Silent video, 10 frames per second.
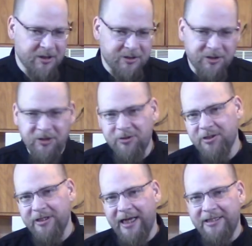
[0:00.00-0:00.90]
So
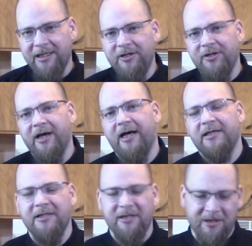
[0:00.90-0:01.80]
usually I tell you
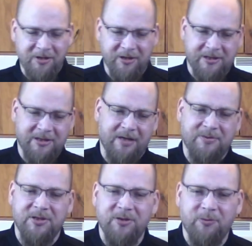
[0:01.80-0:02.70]
guys you could
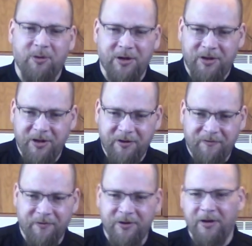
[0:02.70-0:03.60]
substitute one thing
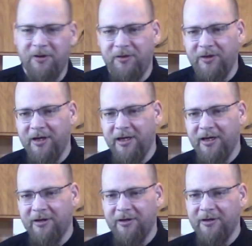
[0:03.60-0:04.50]
for another
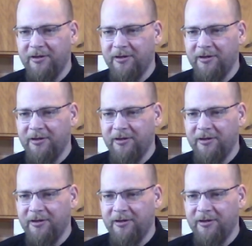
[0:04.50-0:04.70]
thing, or